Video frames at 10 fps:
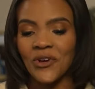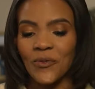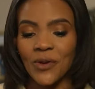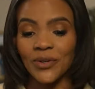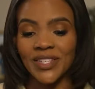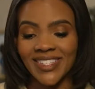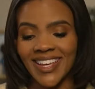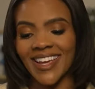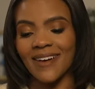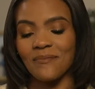We will
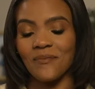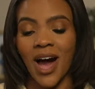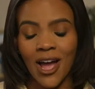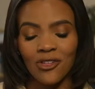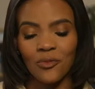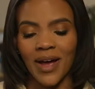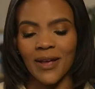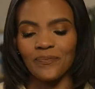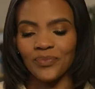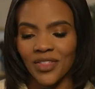see either
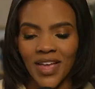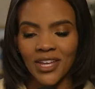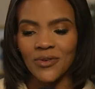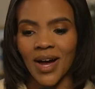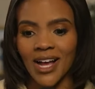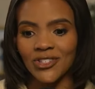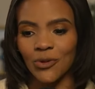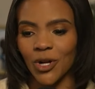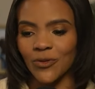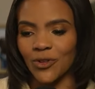way, thank you guys
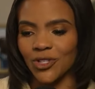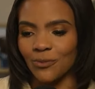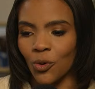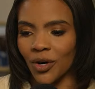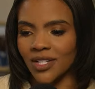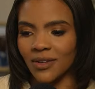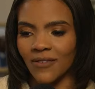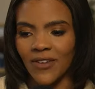so much for the support.